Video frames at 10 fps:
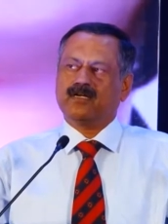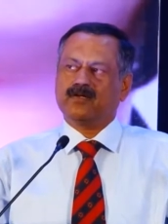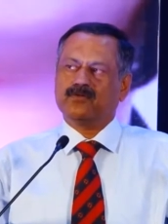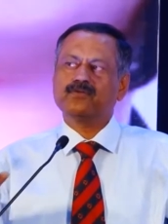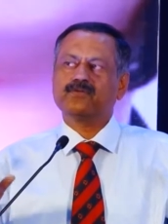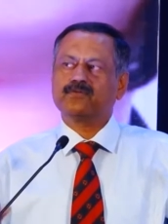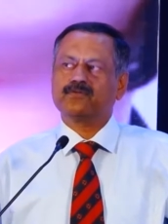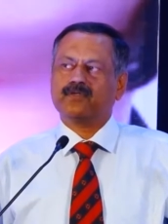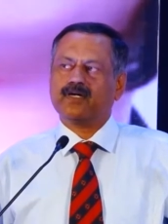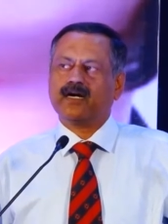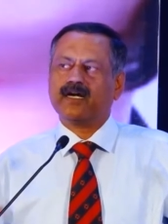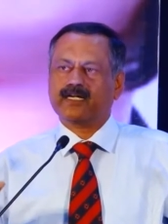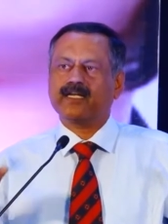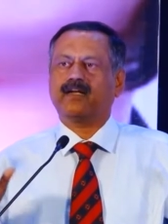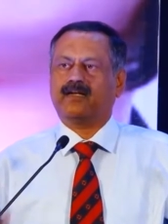who are
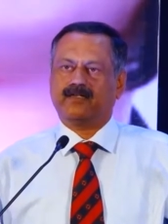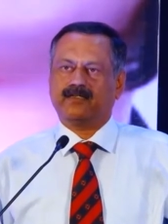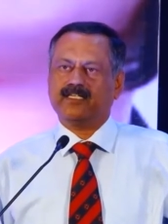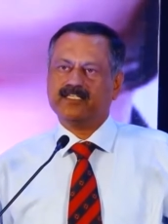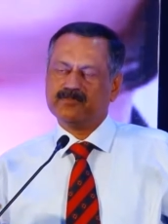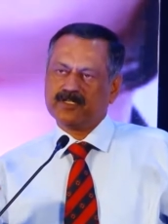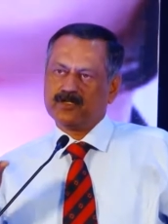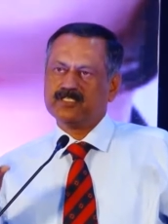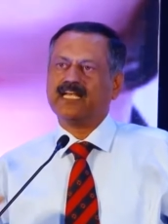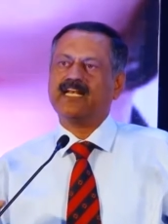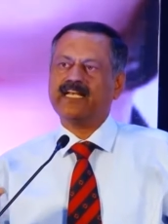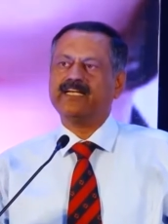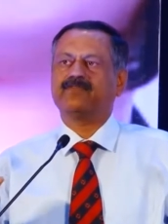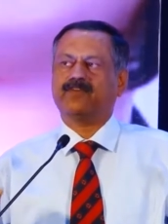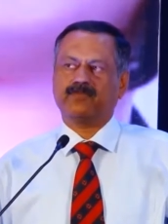killed. This is because they
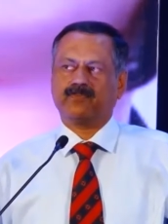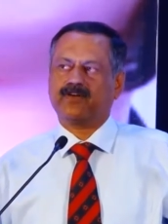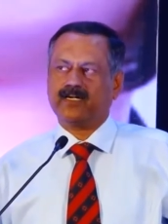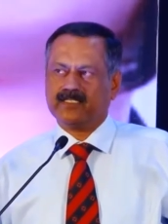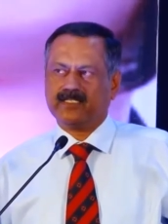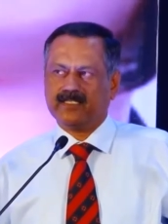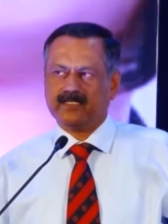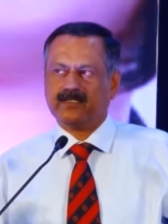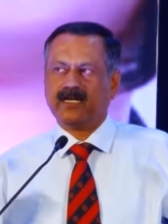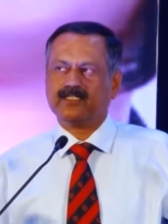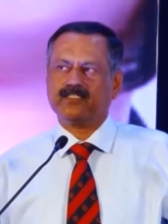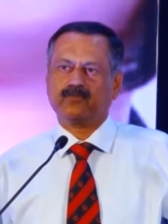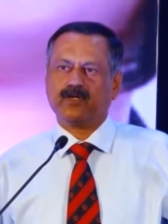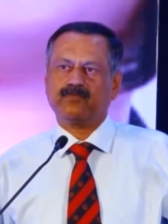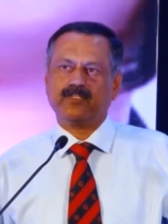lead from the front, and ours
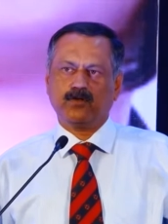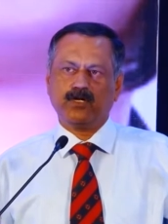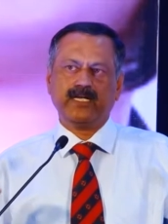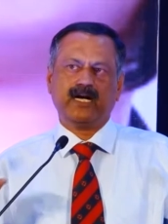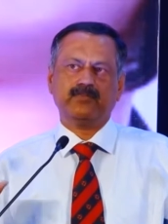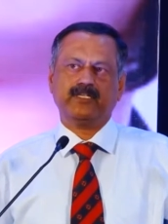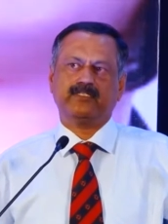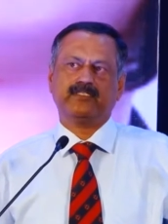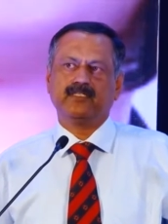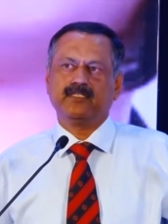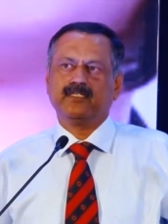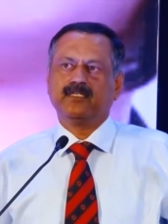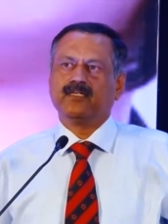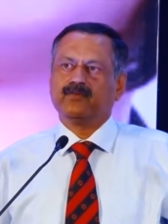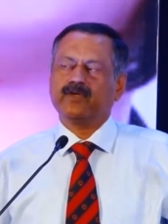is one of the only armies
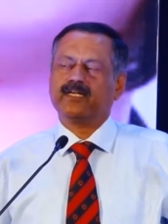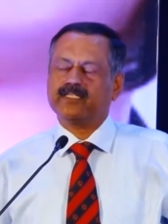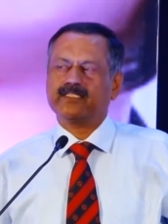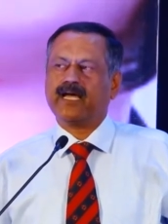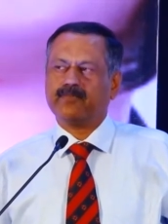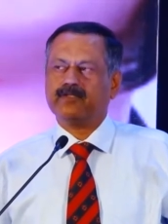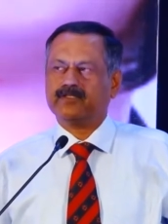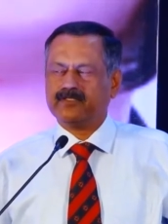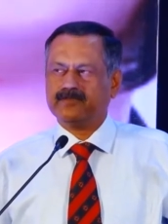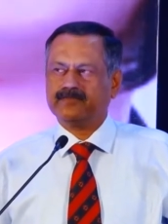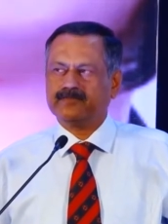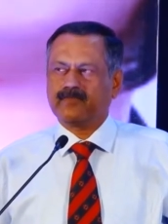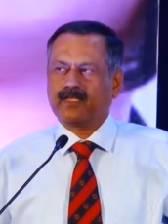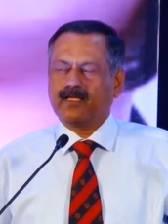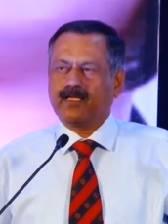where this happens.
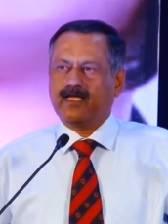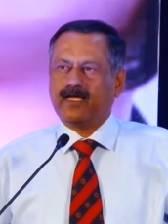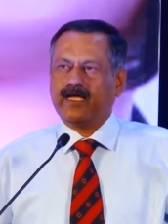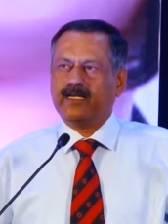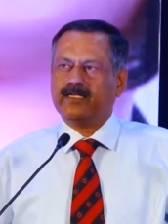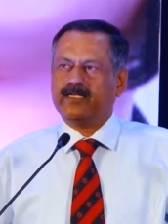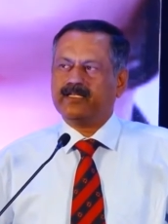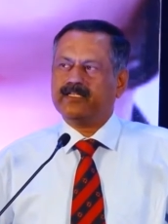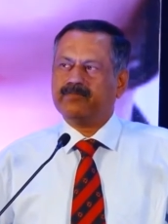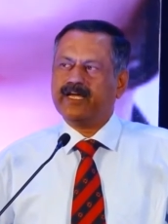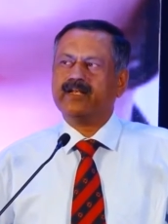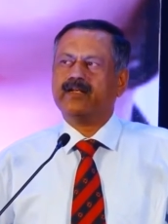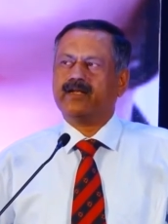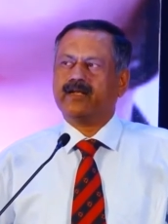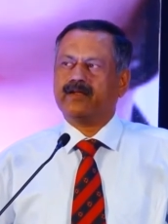And the
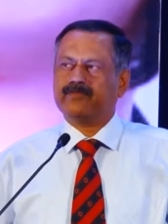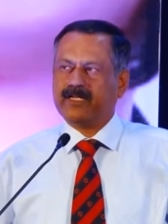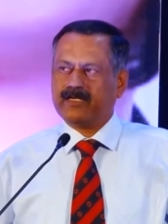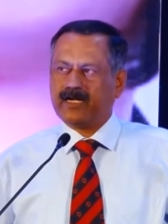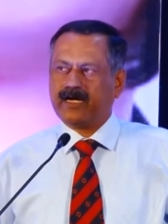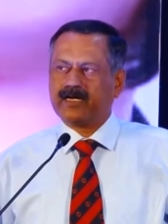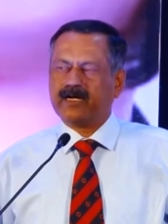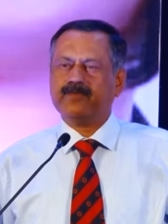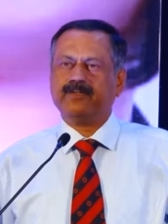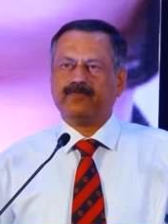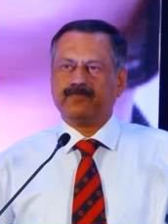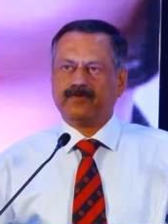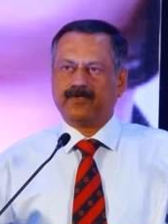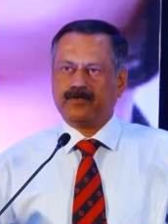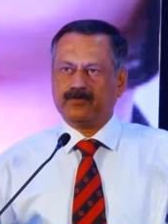men that are coming
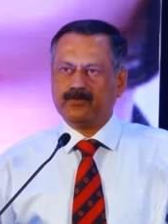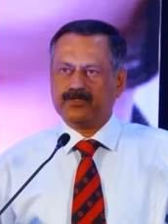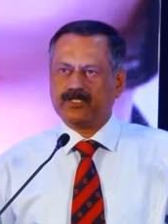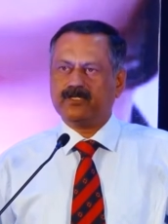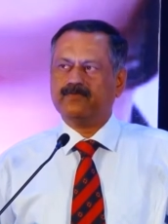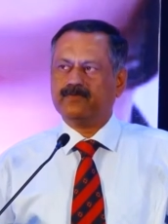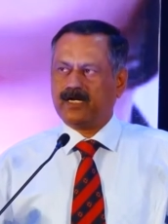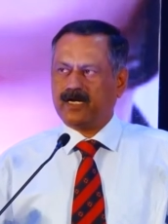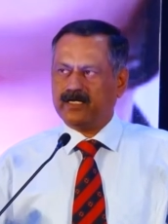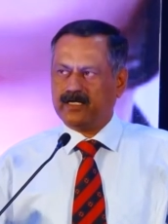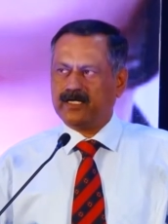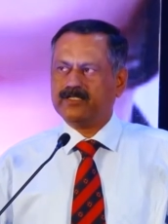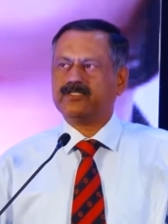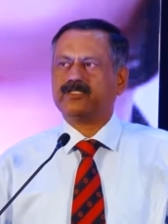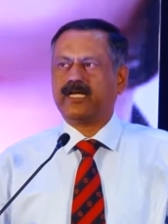who serve under
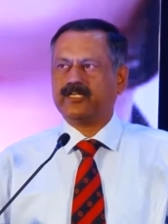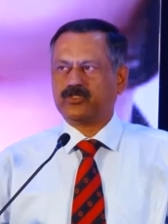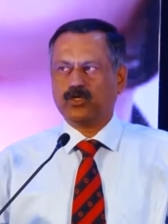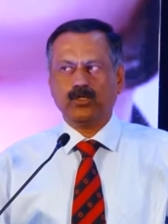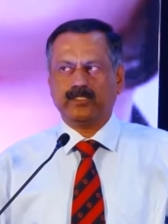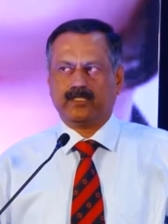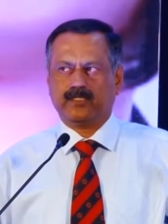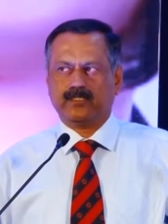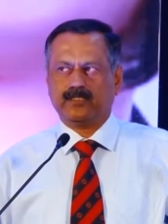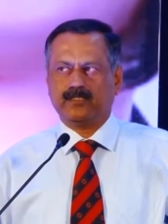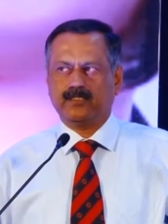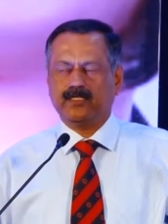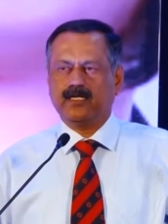us as soldiers